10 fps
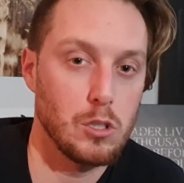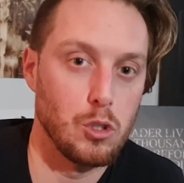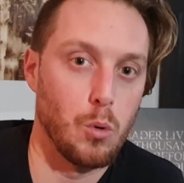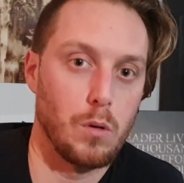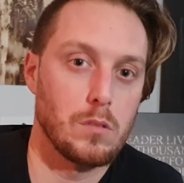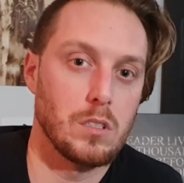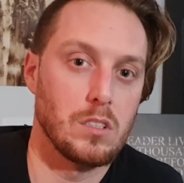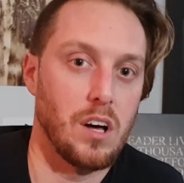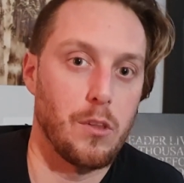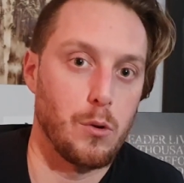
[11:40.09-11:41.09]
doors
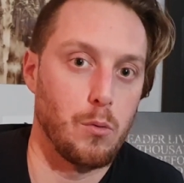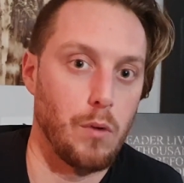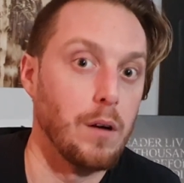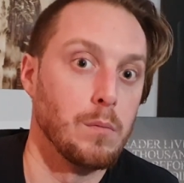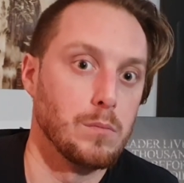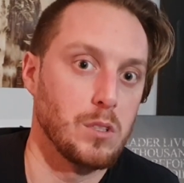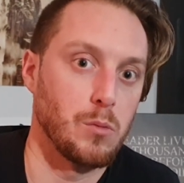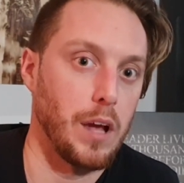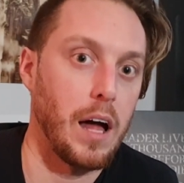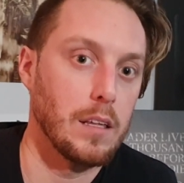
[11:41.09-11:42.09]
into other realms and
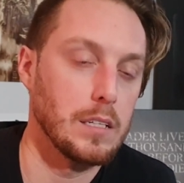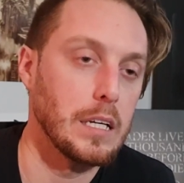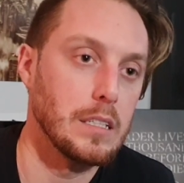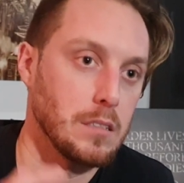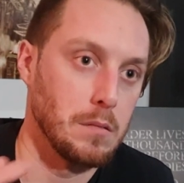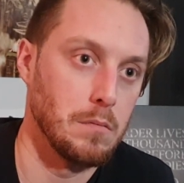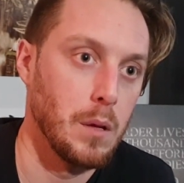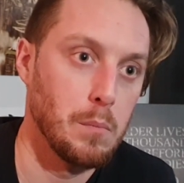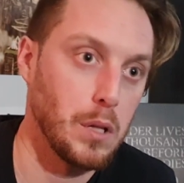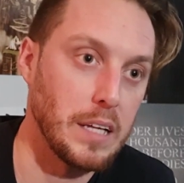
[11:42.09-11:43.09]
realities and
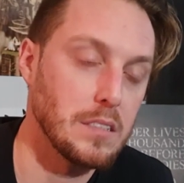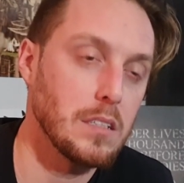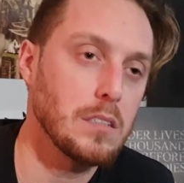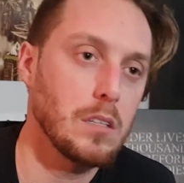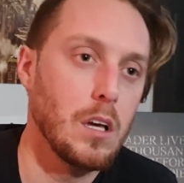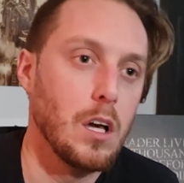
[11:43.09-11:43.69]
places.